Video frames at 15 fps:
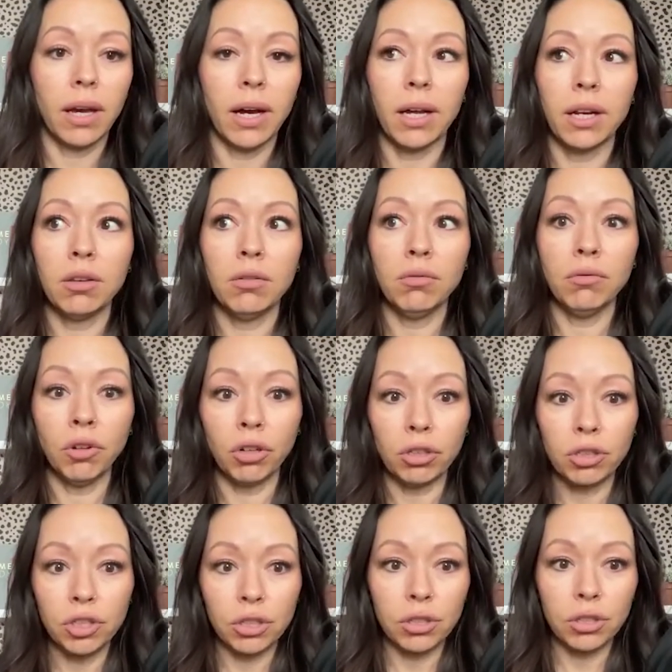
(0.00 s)
How do you
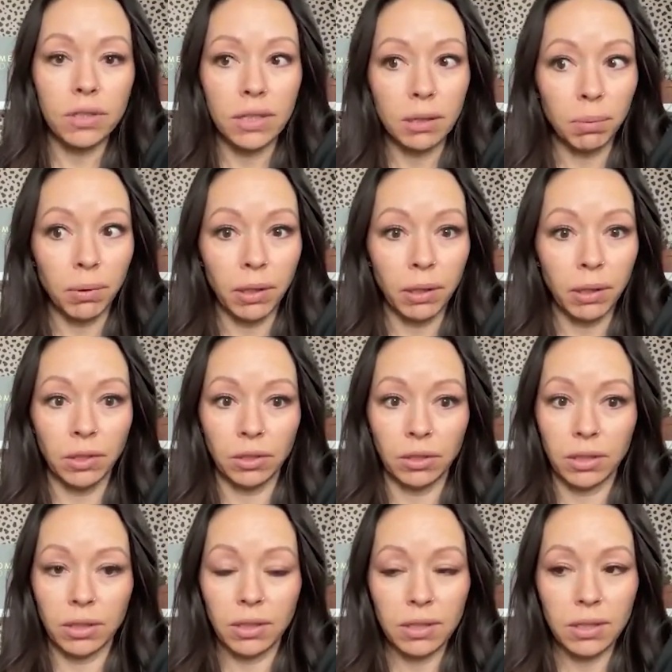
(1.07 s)
nurture deeply when
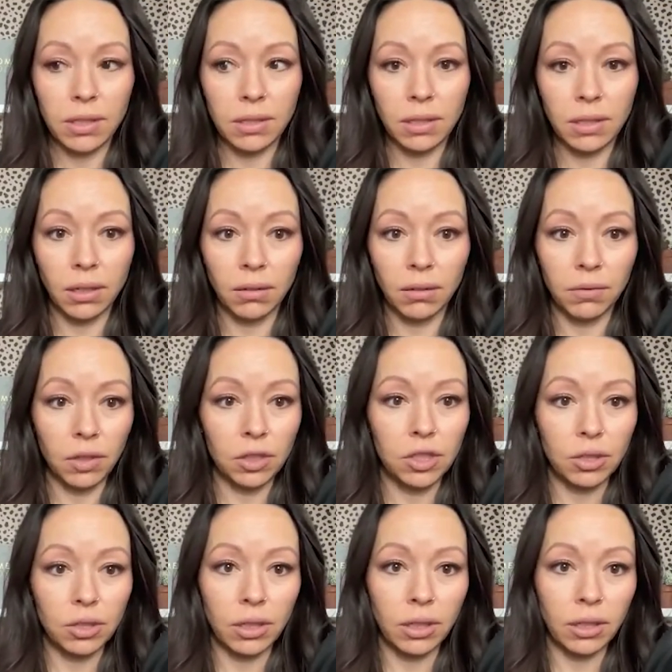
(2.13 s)
you're in a season of
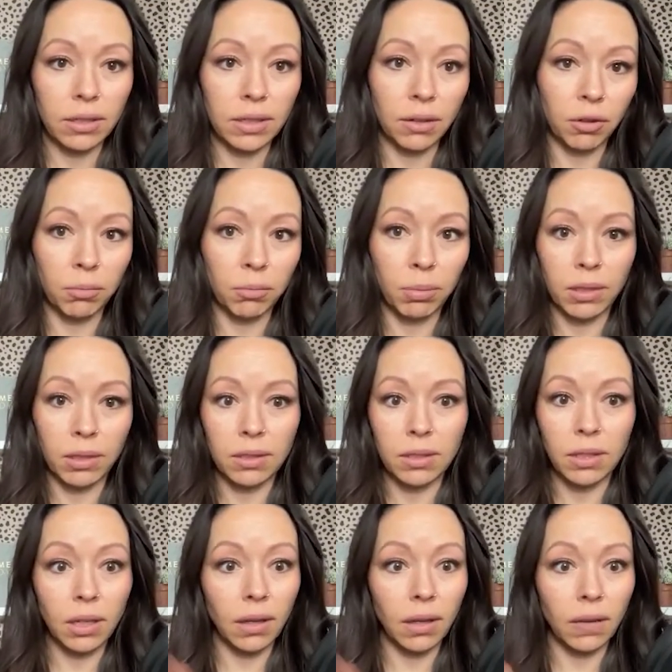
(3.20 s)
nurturing because everybody's
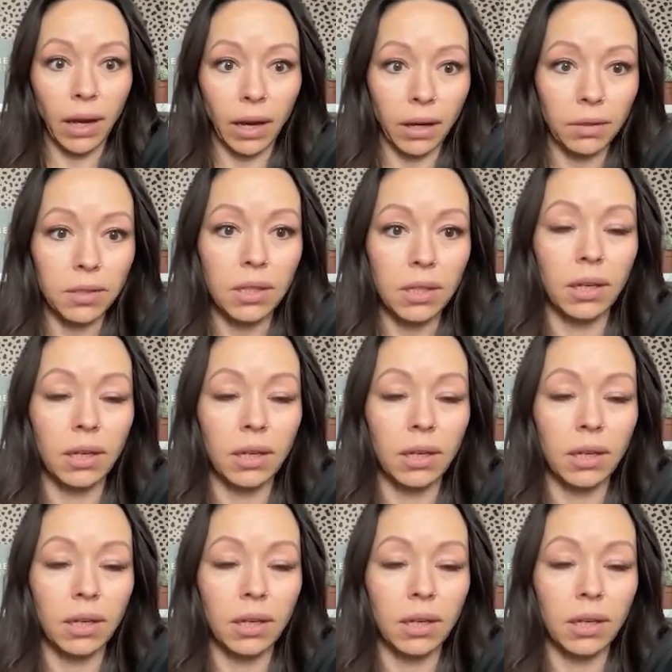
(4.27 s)
sick in the house?